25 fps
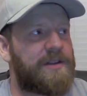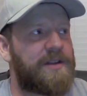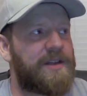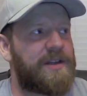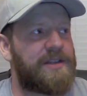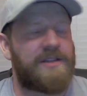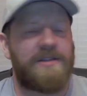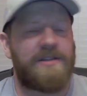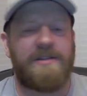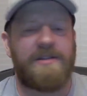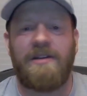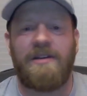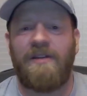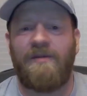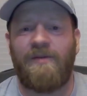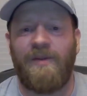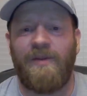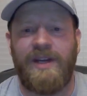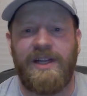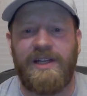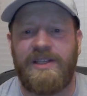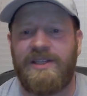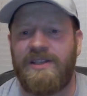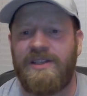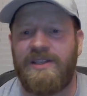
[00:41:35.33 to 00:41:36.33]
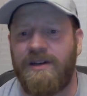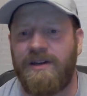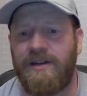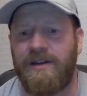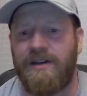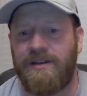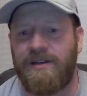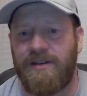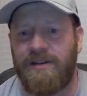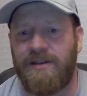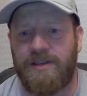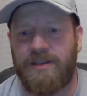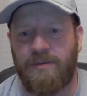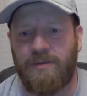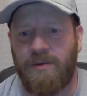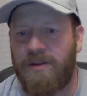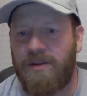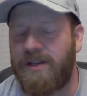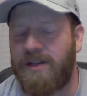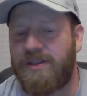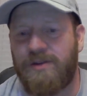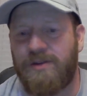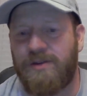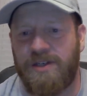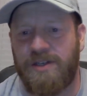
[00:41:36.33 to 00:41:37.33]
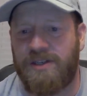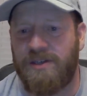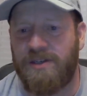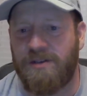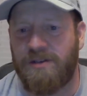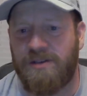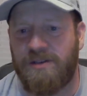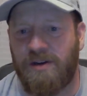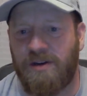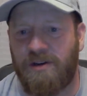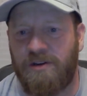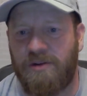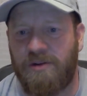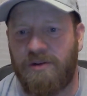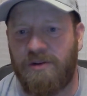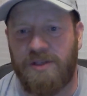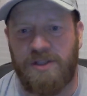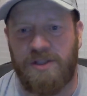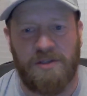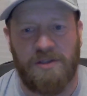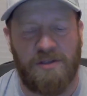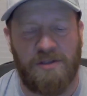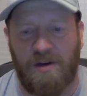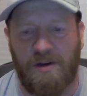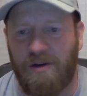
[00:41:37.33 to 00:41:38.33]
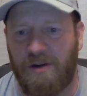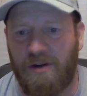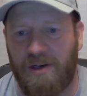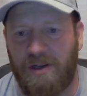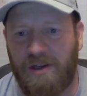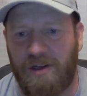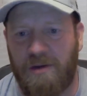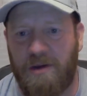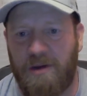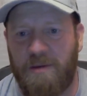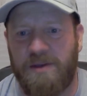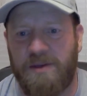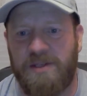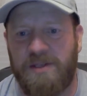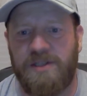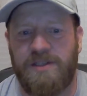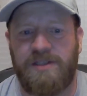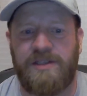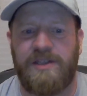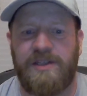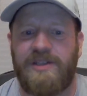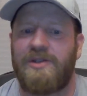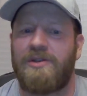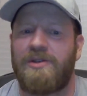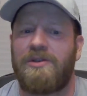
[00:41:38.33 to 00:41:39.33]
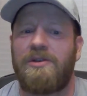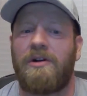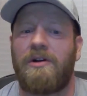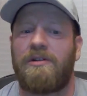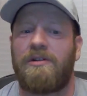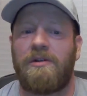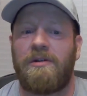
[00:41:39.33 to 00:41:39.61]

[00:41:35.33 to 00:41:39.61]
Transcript: things, if we get stuck, that's one of the things Christy will start doing. She'll start looking through images, and she'll start